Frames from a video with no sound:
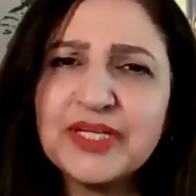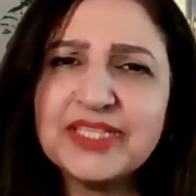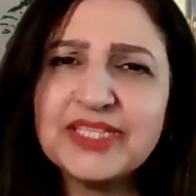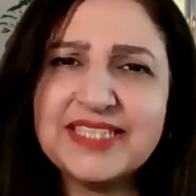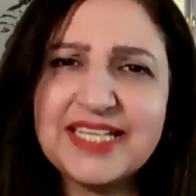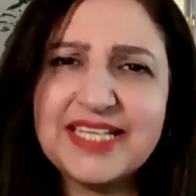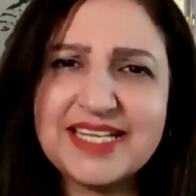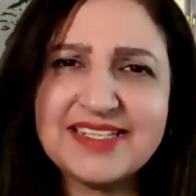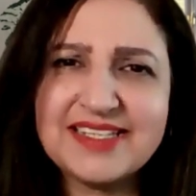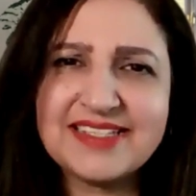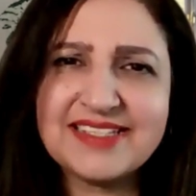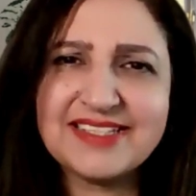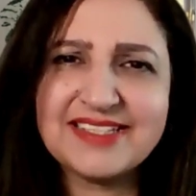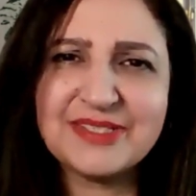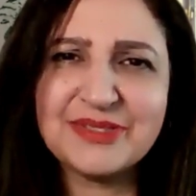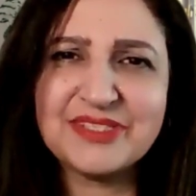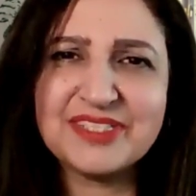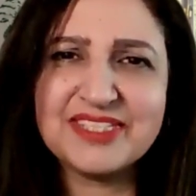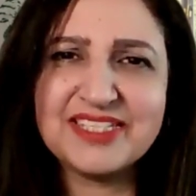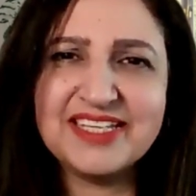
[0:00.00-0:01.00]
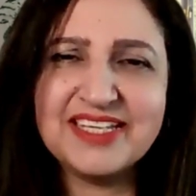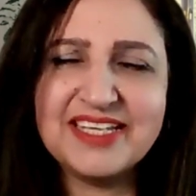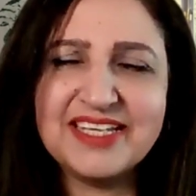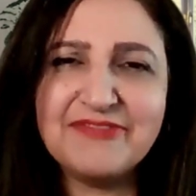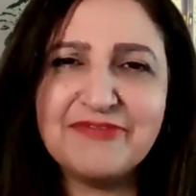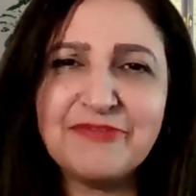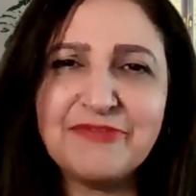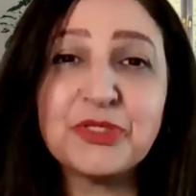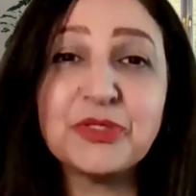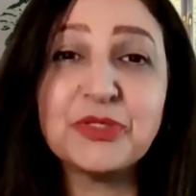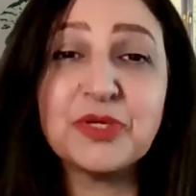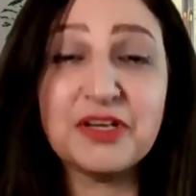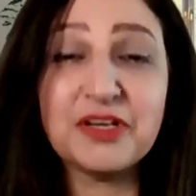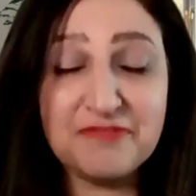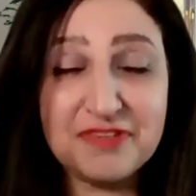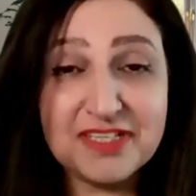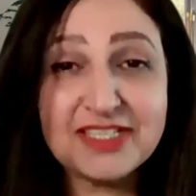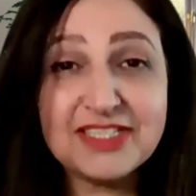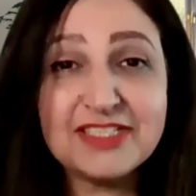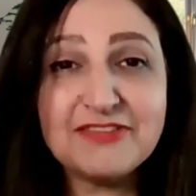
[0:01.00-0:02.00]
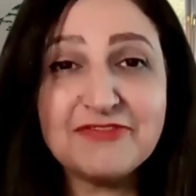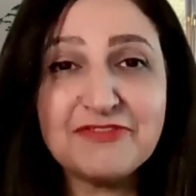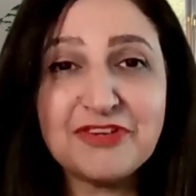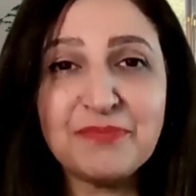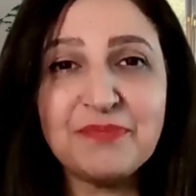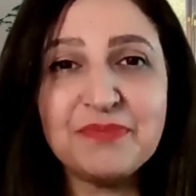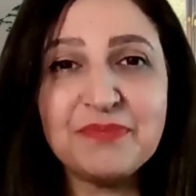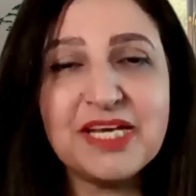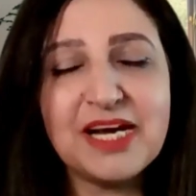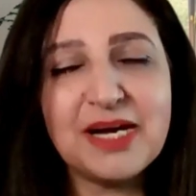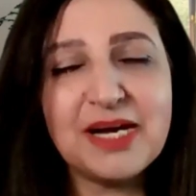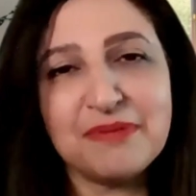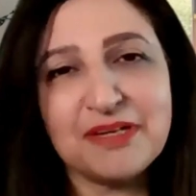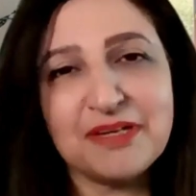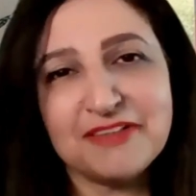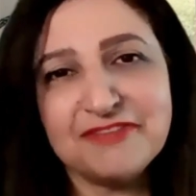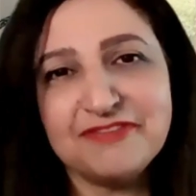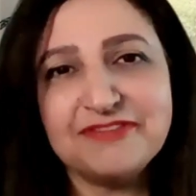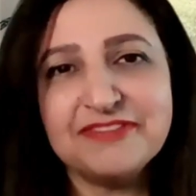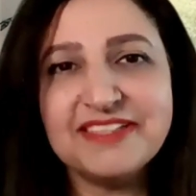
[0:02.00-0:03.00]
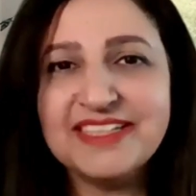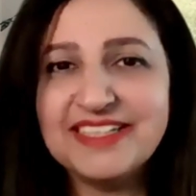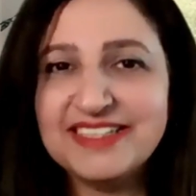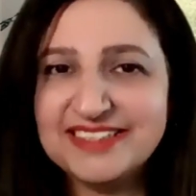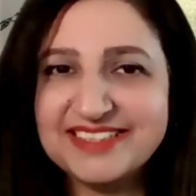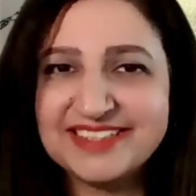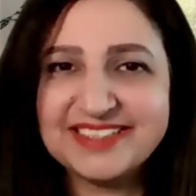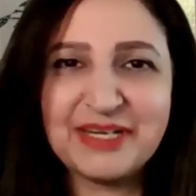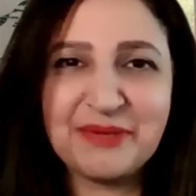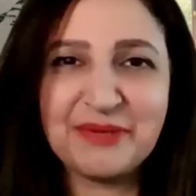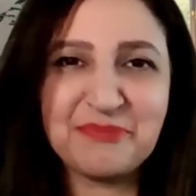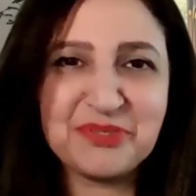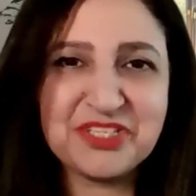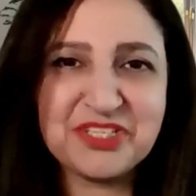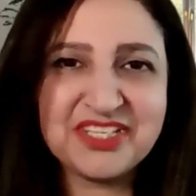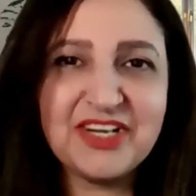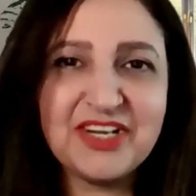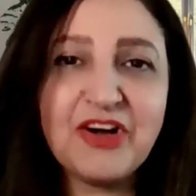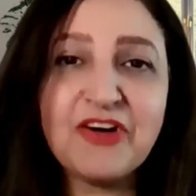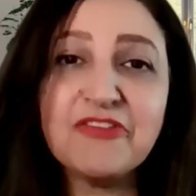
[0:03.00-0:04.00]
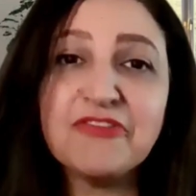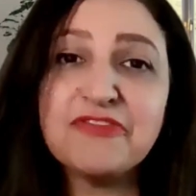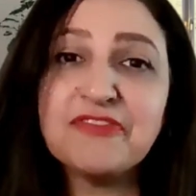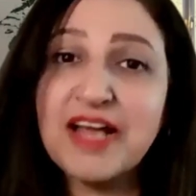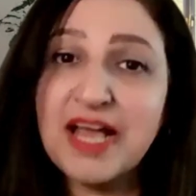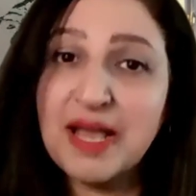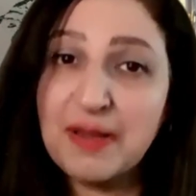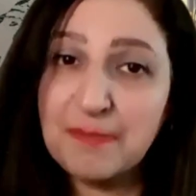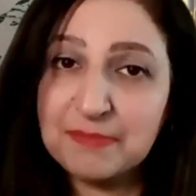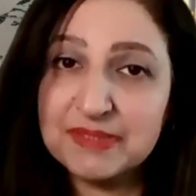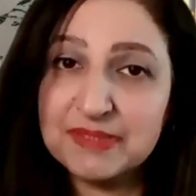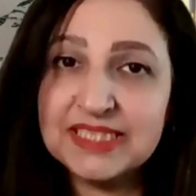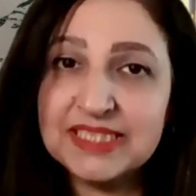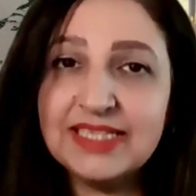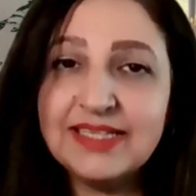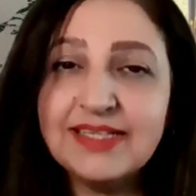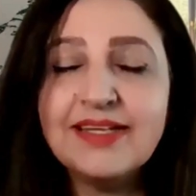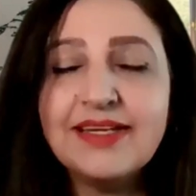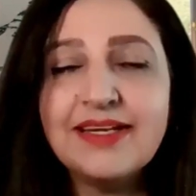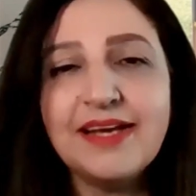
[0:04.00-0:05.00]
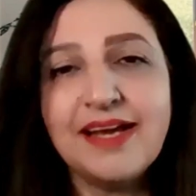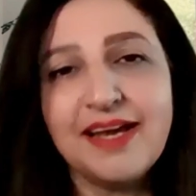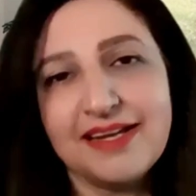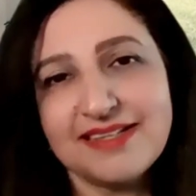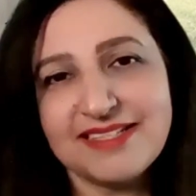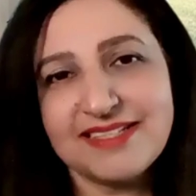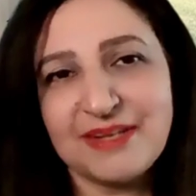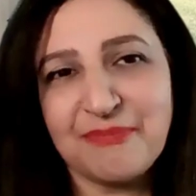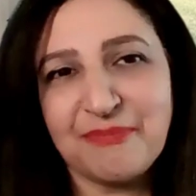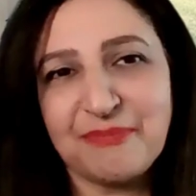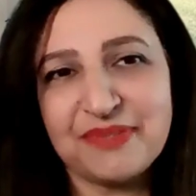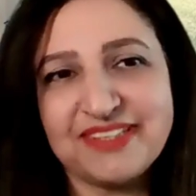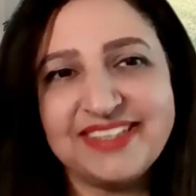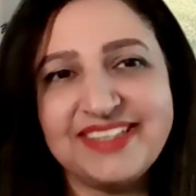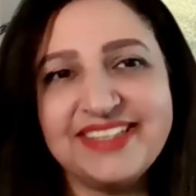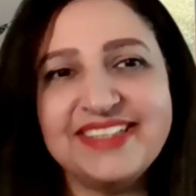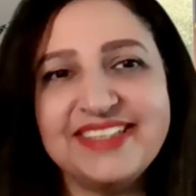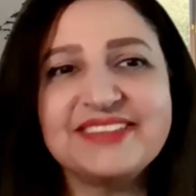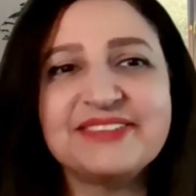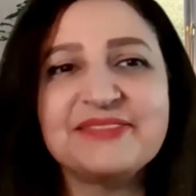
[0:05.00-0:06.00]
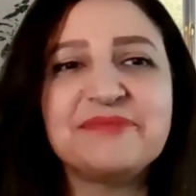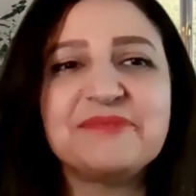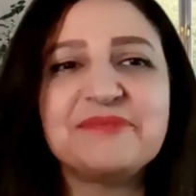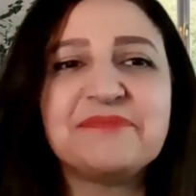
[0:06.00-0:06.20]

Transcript: a quick test to see if what you have learned from the above description of empathy and sympathy.